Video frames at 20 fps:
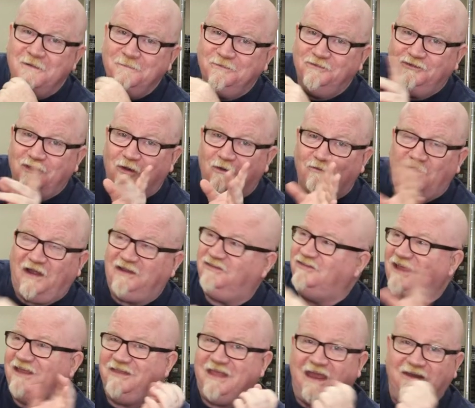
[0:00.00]
So if I
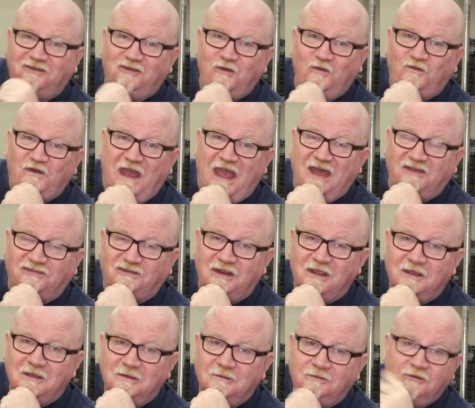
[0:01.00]
said that too fast,
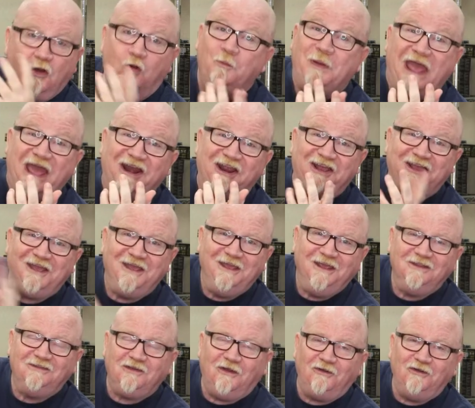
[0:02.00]
don't panic.
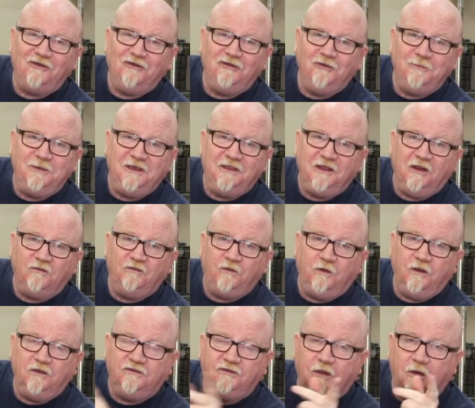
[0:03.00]
It's all going to be there for
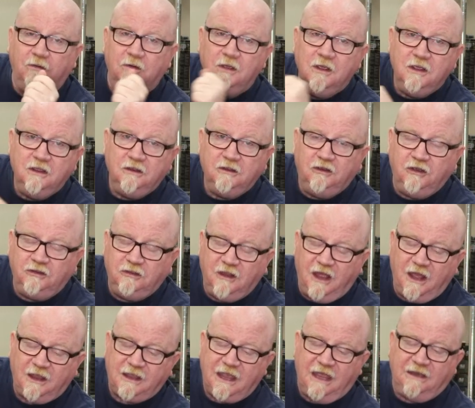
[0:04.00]
you. So good
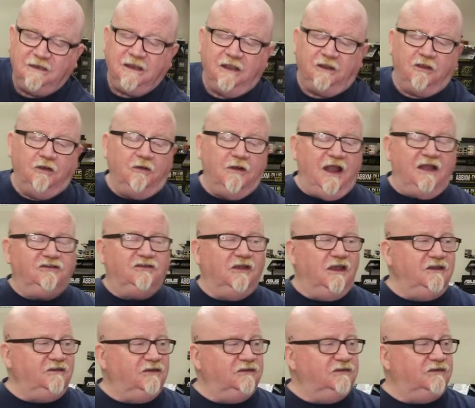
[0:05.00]
luck and, and
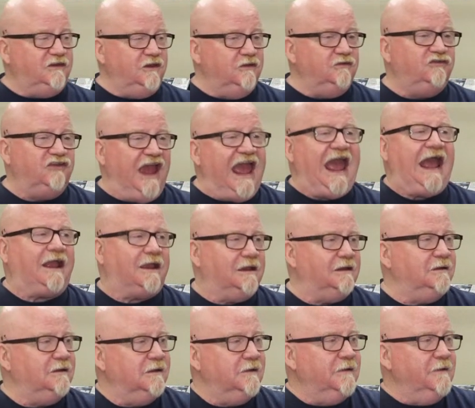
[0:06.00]
congratulations to you, Jack.
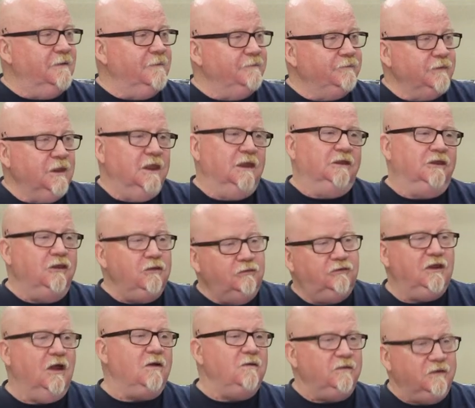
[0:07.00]
You
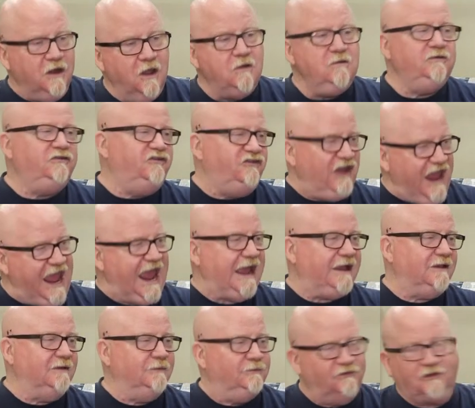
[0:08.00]
don't know
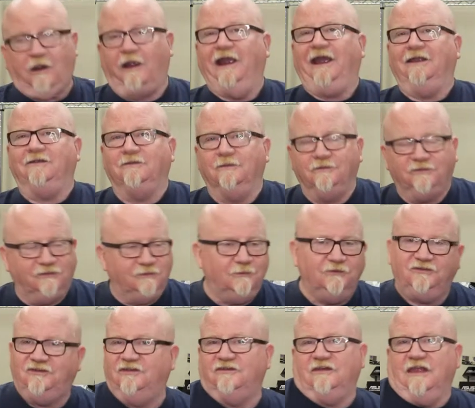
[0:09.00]
Jack. Sorry, I just, was
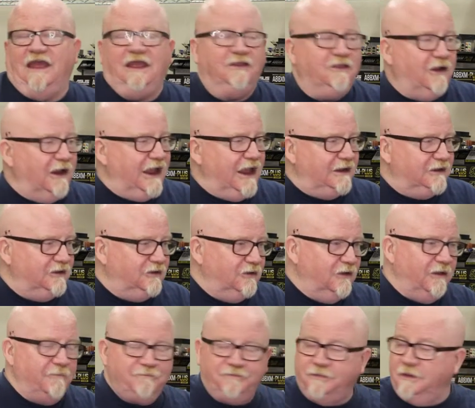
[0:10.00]
just laying there. I had to do
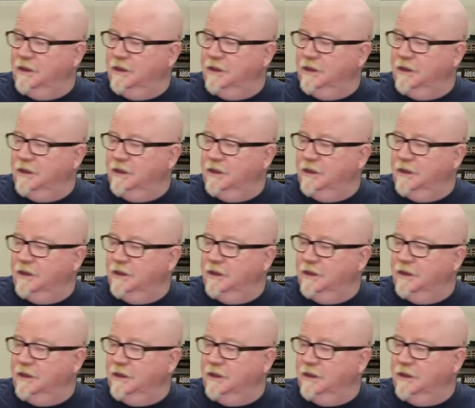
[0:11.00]
it.